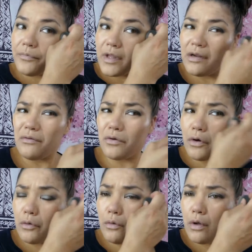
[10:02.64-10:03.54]
I don't
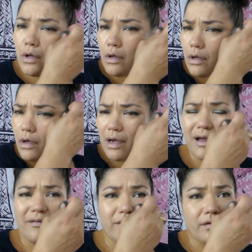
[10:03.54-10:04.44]
know. I
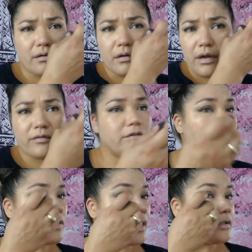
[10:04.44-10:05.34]
haven't never
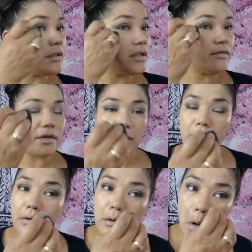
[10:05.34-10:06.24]
tried to leave it
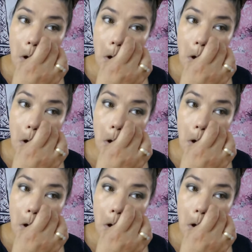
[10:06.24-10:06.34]
there.